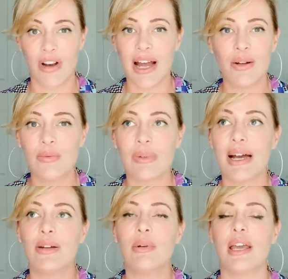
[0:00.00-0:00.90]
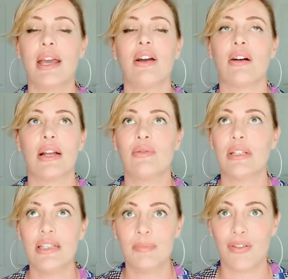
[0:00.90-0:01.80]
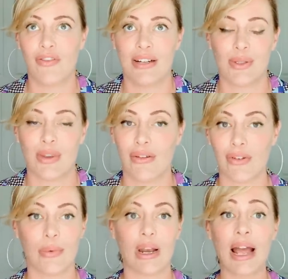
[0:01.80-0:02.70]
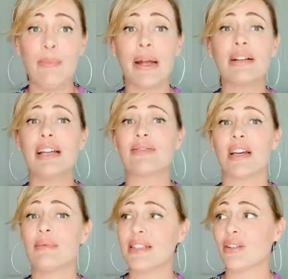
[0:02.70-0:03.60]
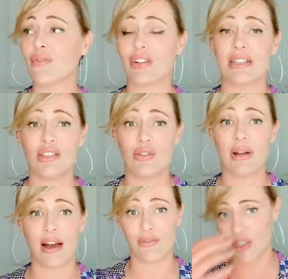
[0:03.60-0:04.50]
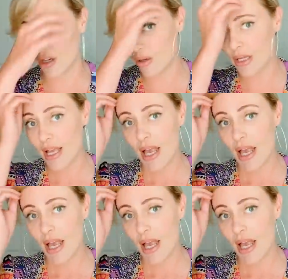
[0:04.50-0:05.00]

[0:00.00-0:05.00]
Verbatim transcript: I don't, I don't care. I don't need to be friends with everyone. I barely have time to see all the friends I do have, you know?